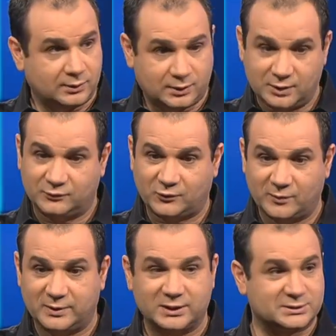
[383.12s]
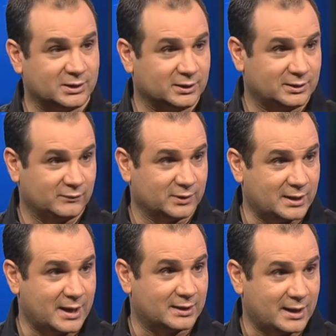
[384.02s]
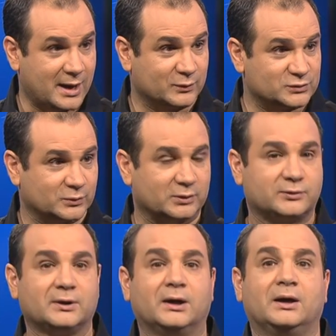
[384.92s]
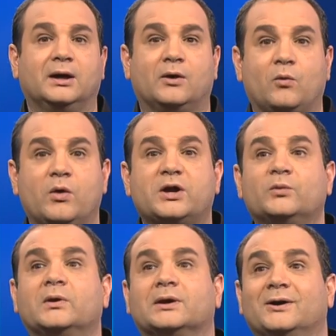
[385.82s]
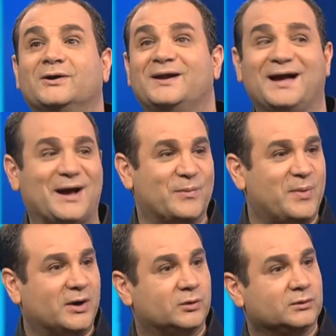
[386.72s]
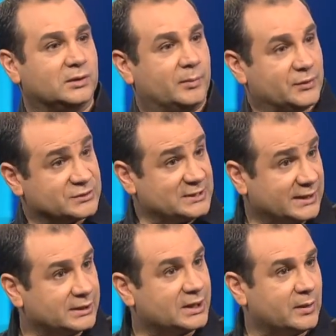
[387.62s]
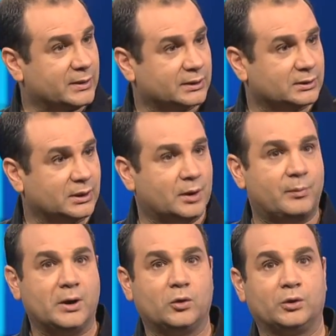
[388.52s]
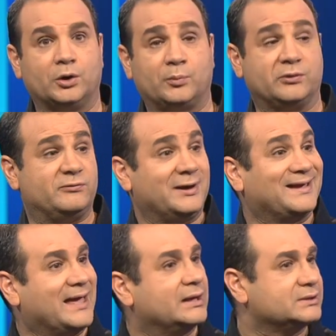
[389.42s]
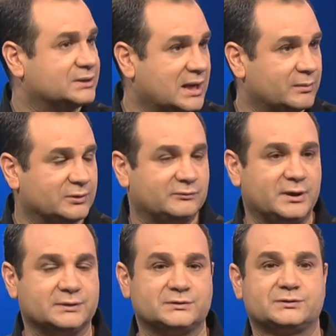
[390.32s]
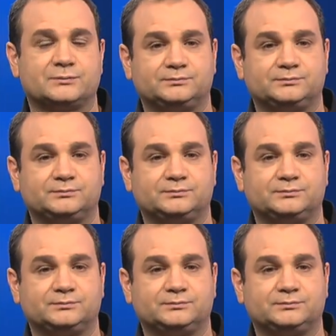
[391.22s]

in four minutes, I'll give you an, an hour's worth. Uh, what can we learn about, about the second coming, about you know, prophetic end time events?